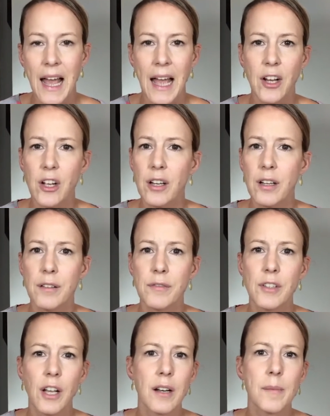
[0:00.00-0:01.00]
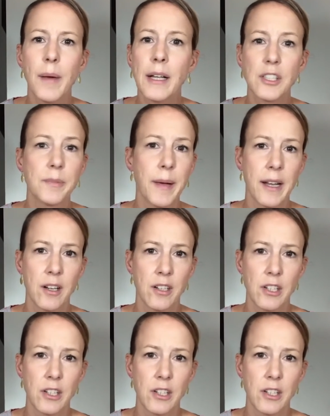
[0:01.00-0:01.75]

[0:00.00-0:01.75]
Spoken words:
I could have done a much better